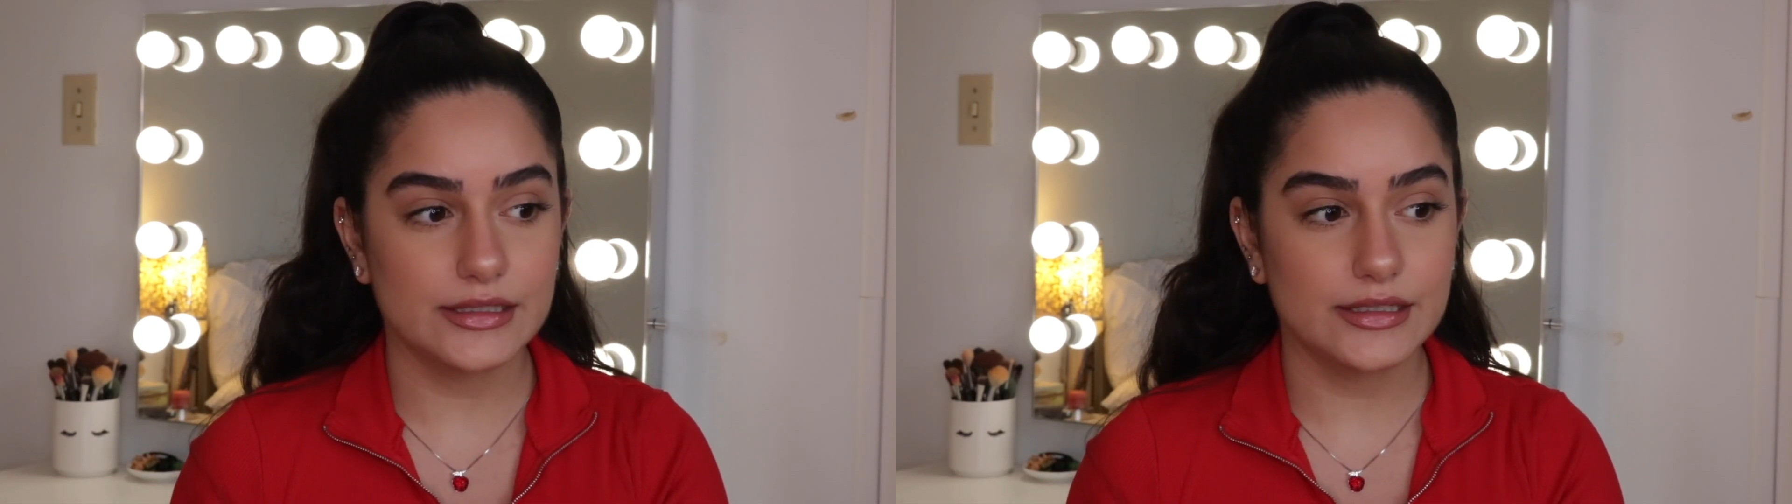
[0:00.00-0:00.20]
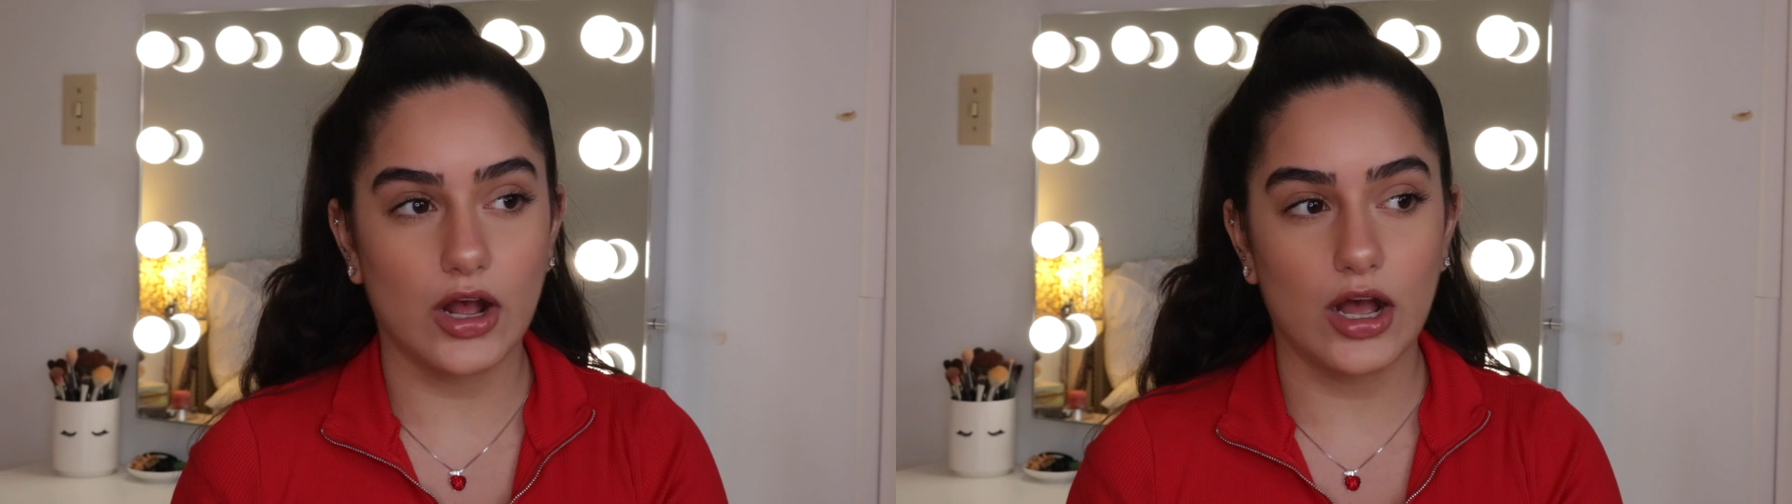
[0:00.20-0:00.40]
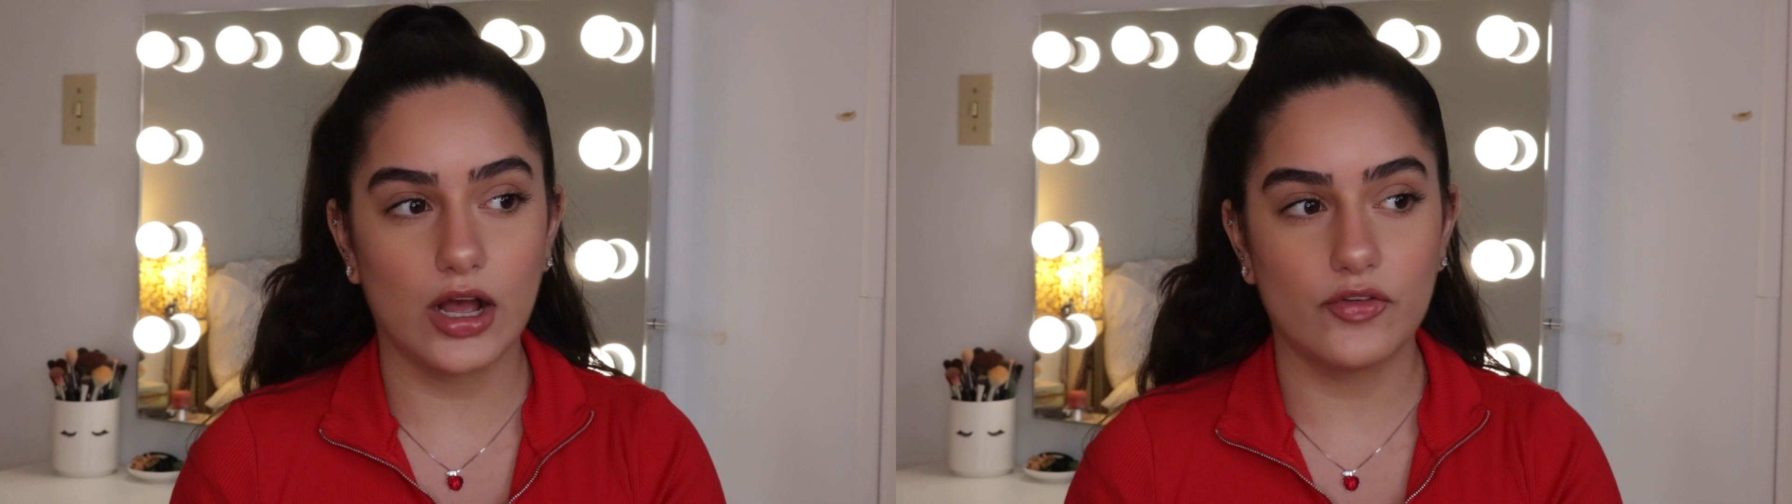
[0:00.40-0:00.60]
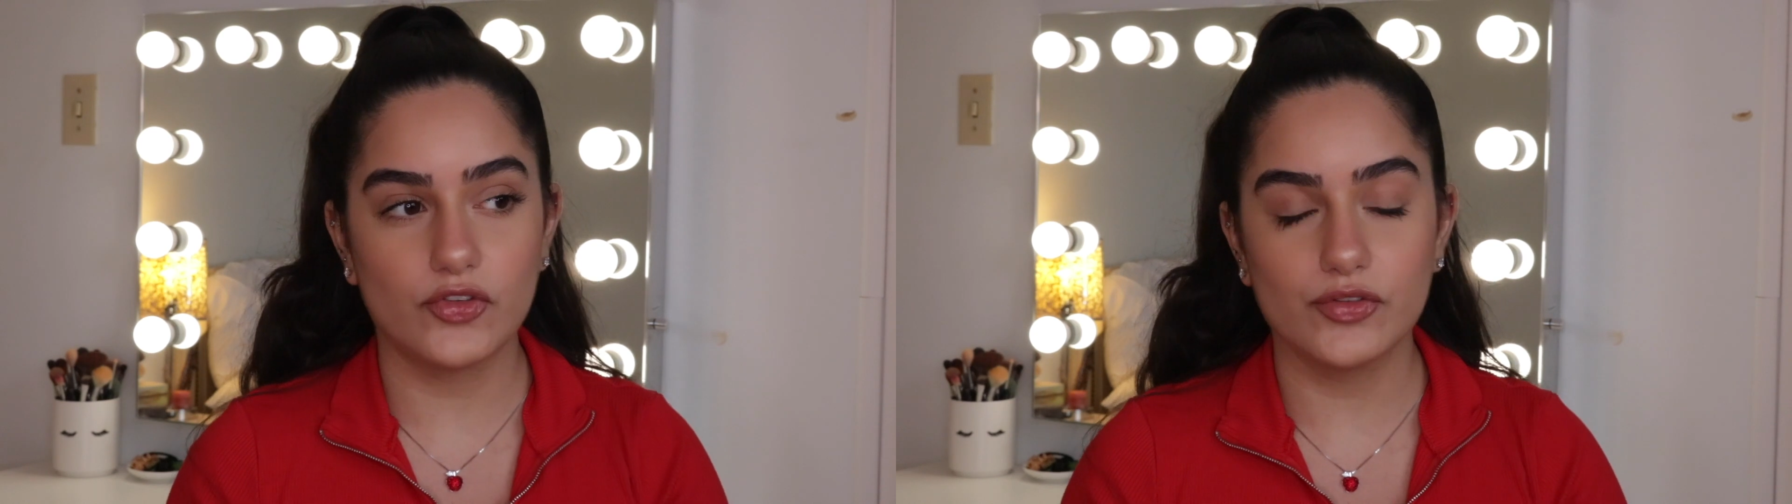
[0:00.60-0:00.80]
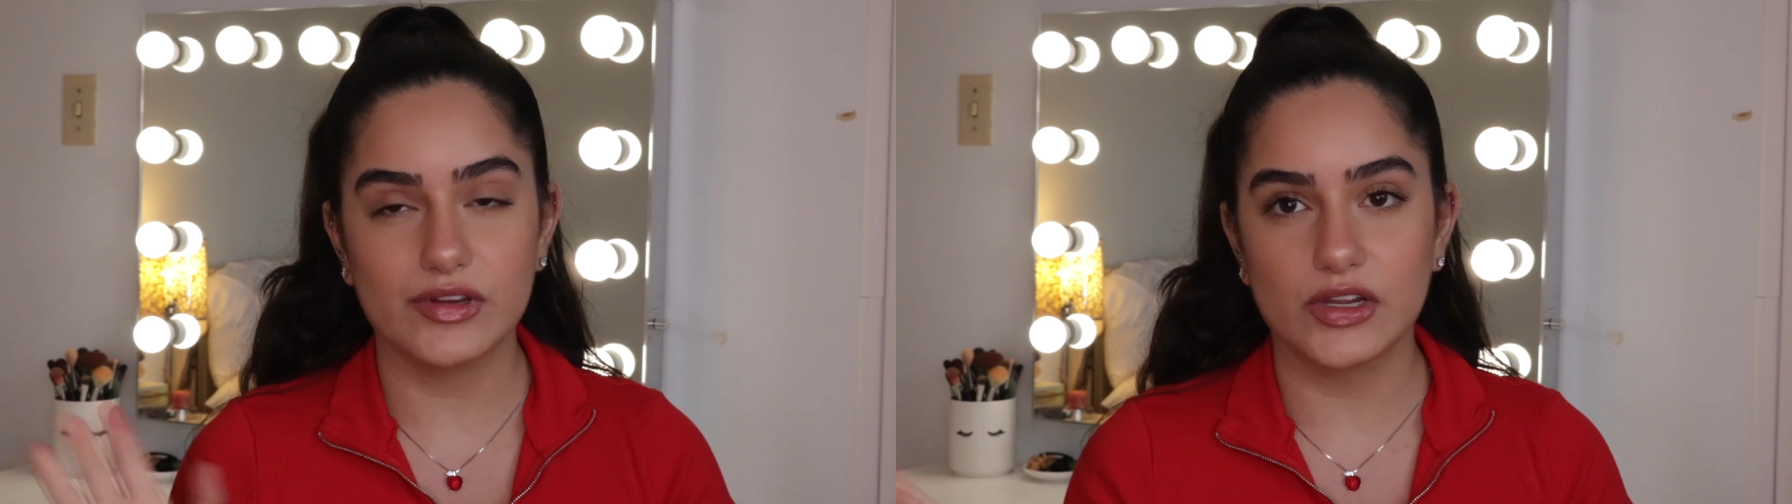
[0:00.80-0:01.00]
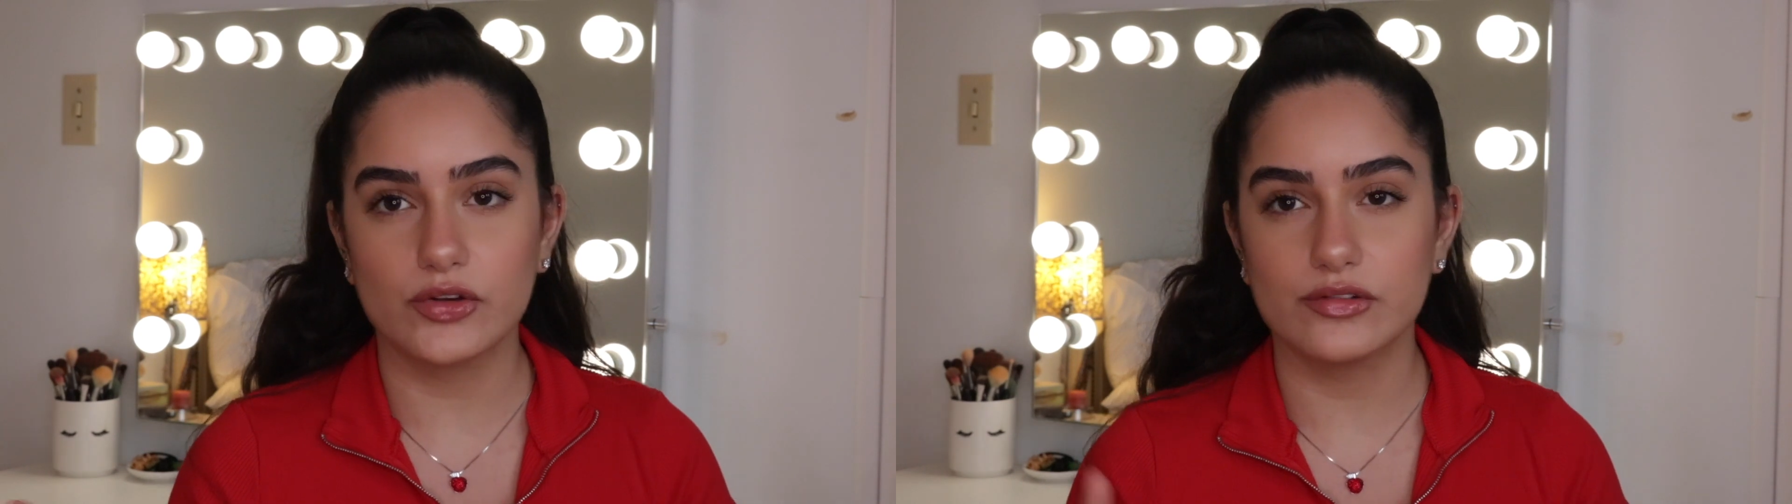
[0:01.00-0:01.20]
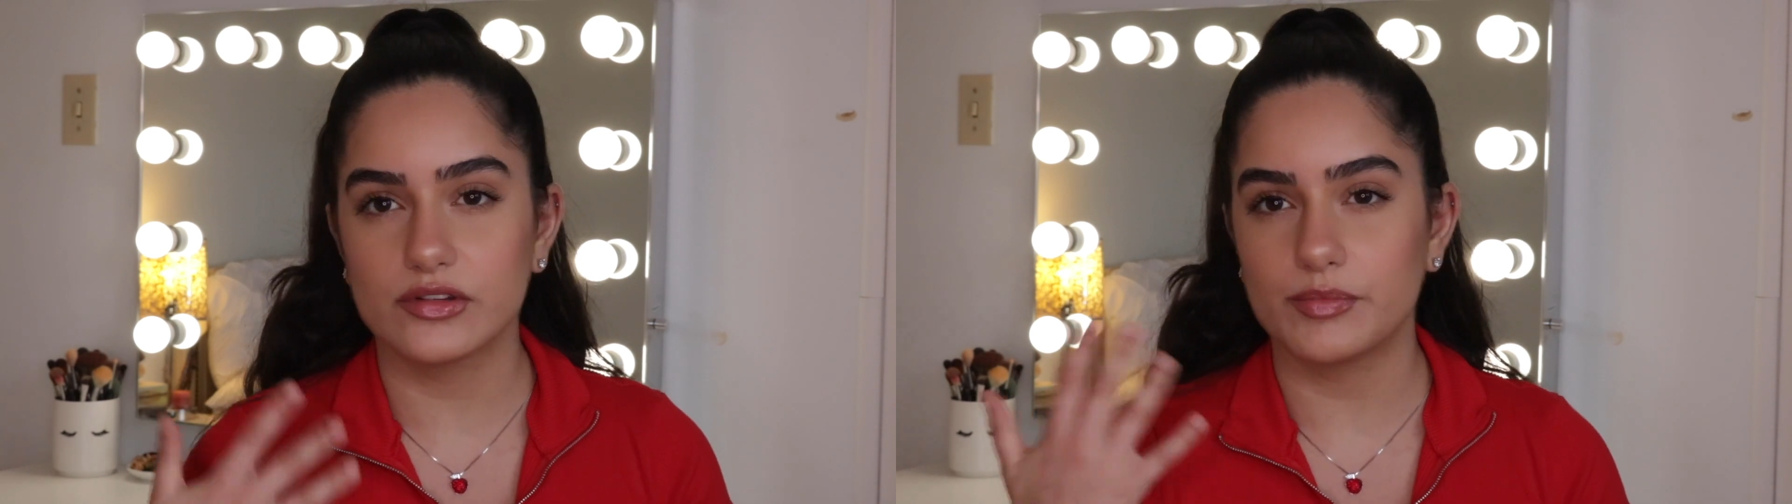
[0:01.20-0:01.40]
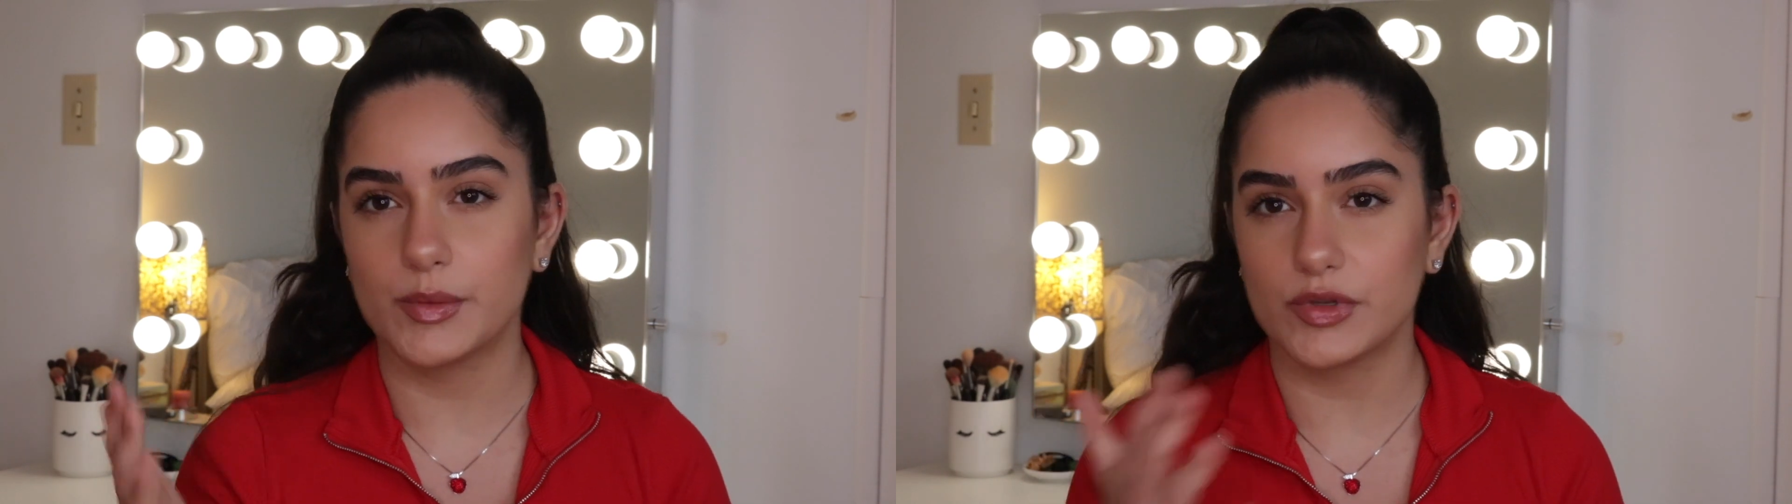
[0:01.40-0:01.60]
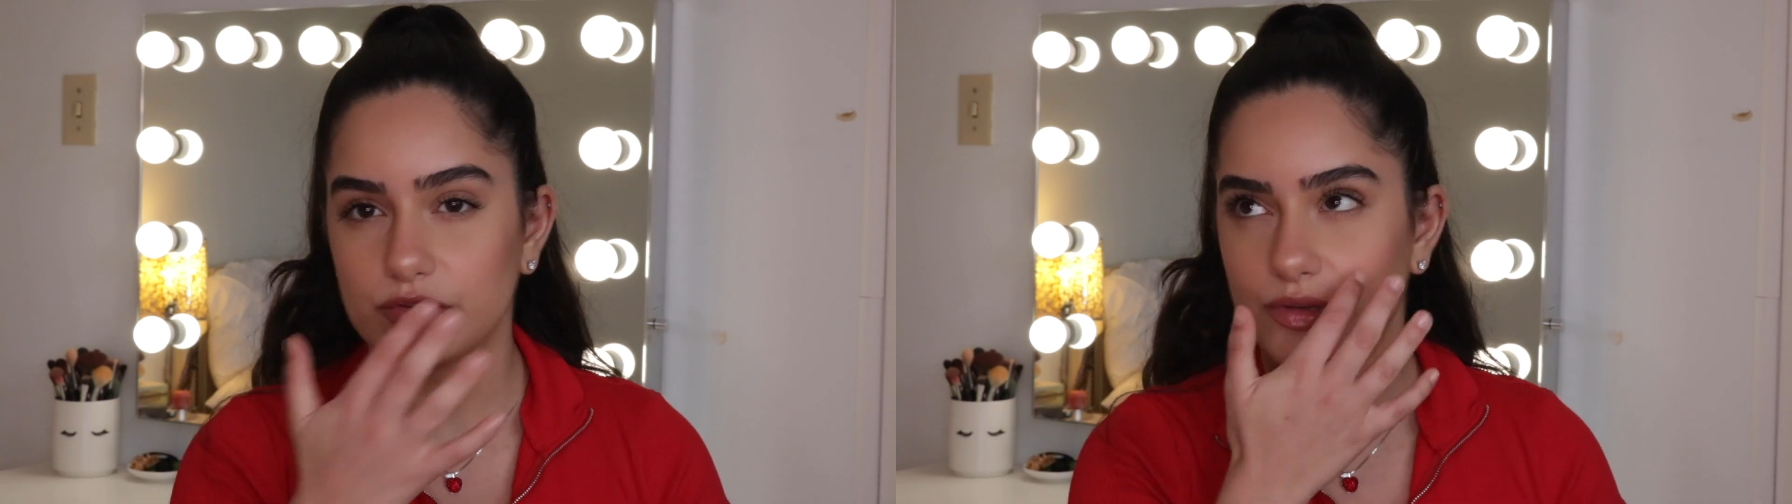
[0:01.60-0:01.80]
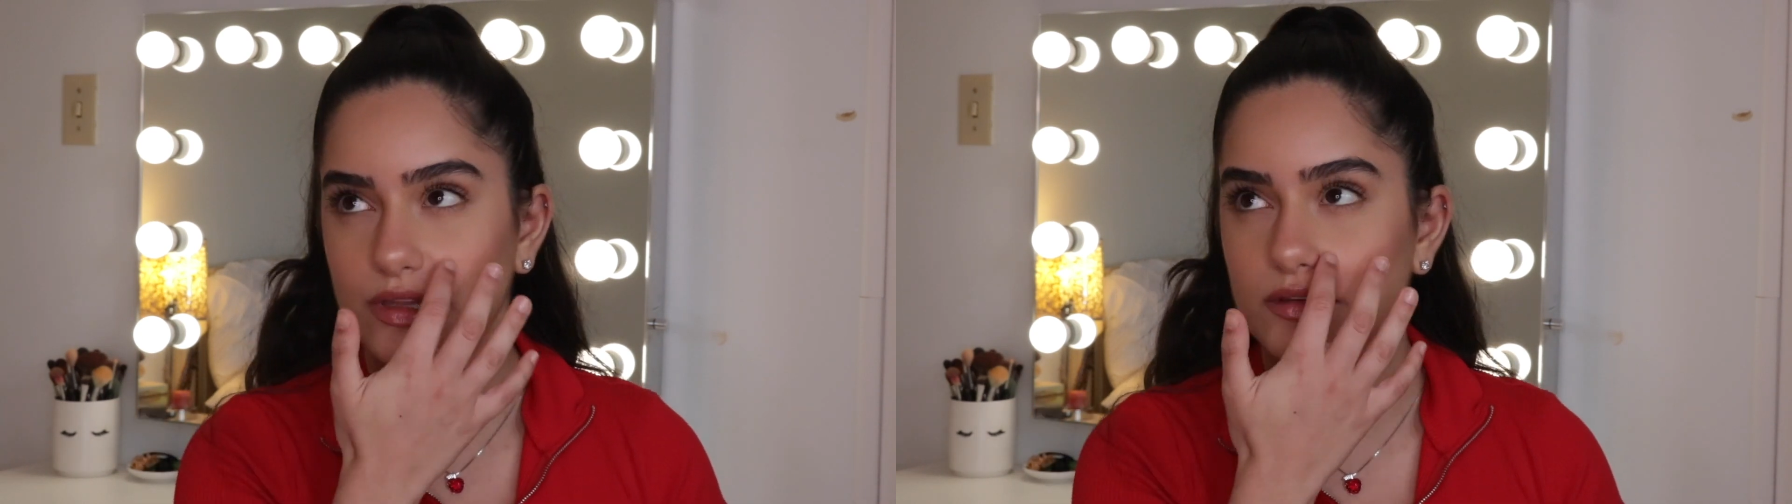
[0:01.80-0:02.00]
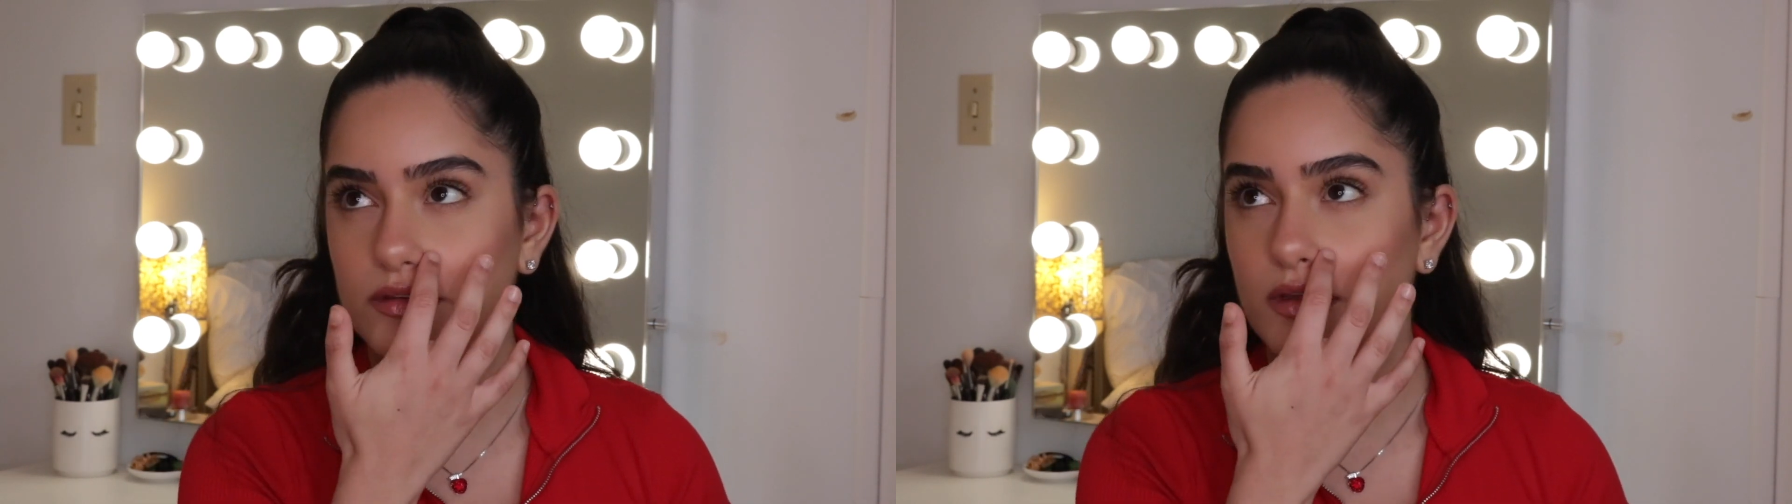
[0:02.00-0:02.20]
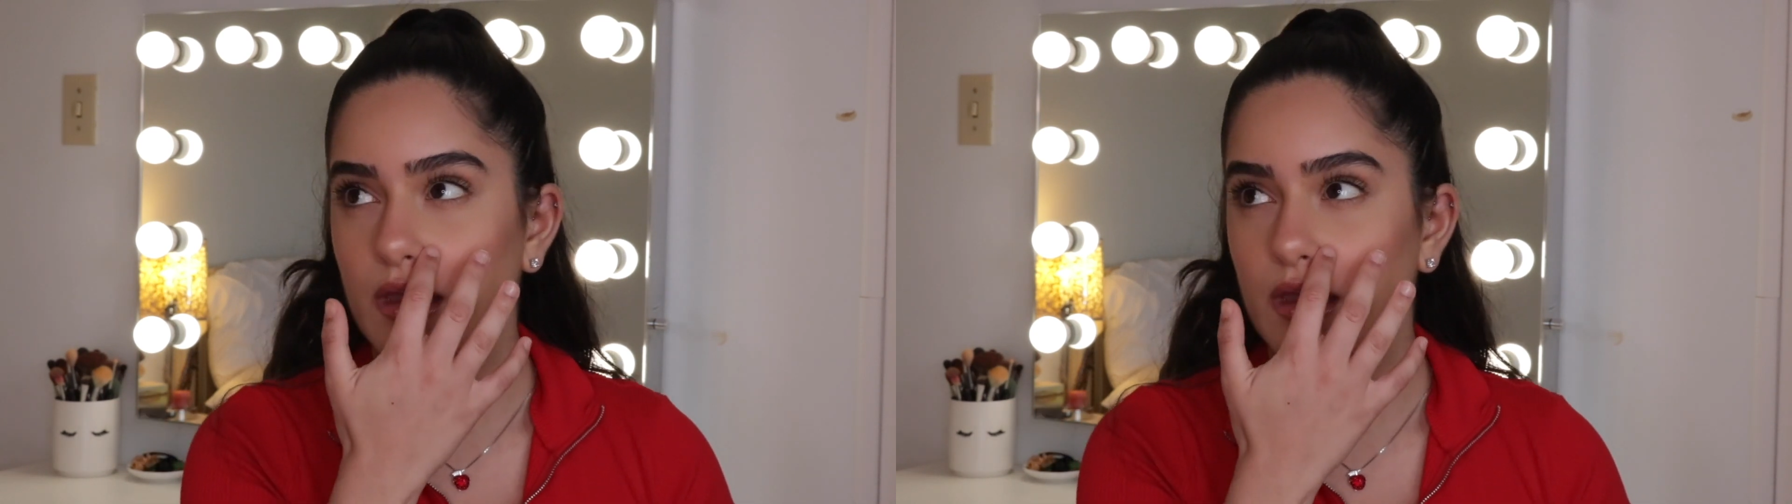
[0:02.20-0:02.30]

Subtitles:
I saw a few videos of people doing this